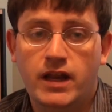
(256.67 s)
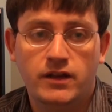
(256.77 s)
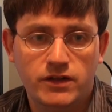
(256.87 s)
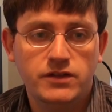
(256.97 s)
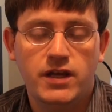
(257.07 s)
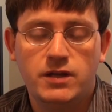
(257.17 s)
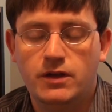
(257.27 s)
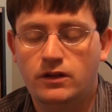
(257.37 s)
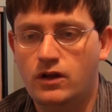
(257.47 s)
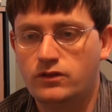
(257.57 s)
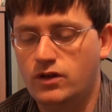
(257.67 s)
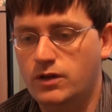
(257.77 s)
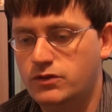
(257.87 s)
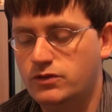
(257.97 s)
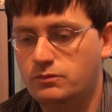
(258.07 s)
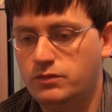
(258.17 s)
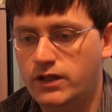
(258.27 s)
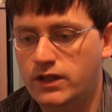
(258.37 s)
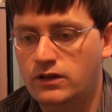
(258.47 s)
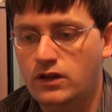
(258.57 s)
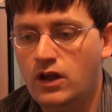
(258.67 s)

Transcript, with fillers: and it did take me a long time to complete,